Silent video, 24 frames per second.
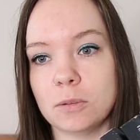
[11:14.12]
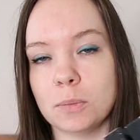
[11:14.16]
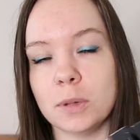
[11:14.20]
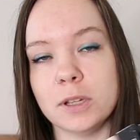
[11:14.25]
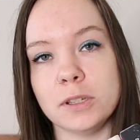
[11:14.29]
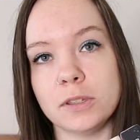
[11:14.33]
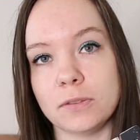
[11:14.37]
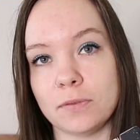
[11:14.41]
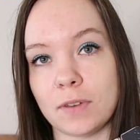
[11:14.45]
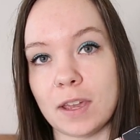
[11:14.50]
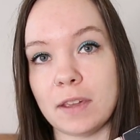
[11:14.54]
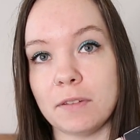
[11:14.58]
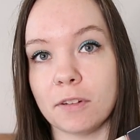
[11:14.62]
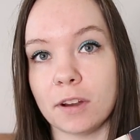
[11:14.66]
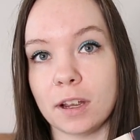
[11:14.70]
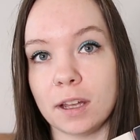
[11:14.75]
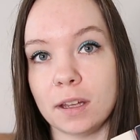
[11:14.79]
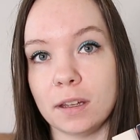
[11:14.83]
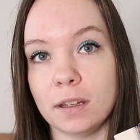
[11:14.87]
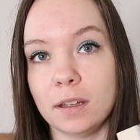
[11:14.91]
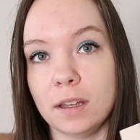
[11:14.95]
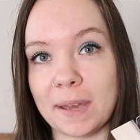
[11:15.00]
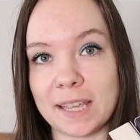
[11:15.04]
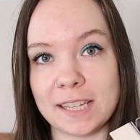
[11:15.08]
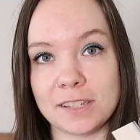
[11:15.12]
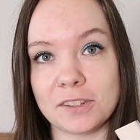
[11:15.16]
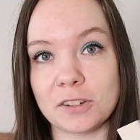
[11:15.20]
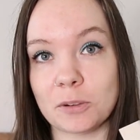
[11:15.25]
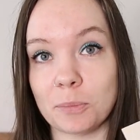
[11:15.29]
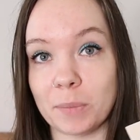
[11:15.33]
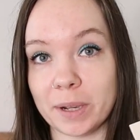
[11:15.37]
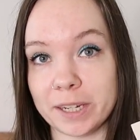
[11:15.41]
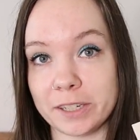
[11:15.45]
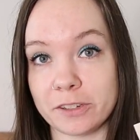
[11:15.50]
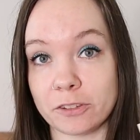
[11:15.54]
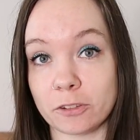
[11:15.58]
your most favourite based
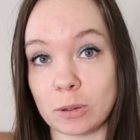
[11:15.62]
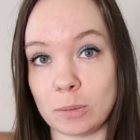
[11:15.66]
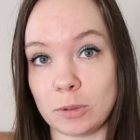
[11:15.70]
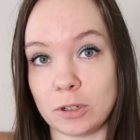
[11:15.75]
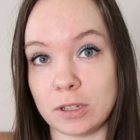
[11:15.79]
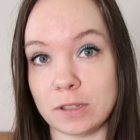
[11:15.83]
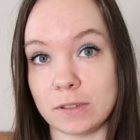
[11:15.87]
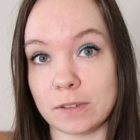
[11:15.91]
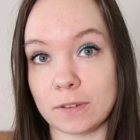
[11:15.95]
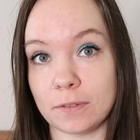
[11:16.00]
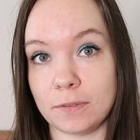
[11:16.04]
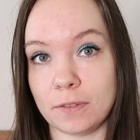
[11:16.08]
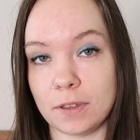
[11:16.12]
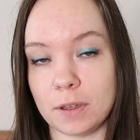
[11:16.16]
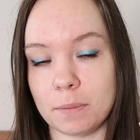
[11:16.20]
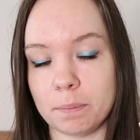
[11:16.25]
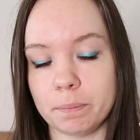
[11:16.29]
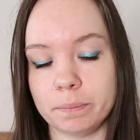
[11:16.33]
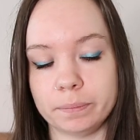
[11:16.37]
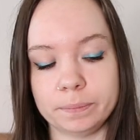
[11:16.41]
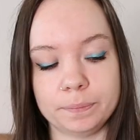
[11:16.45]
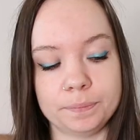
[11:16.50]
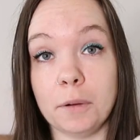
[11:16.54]
on my descriptions of them.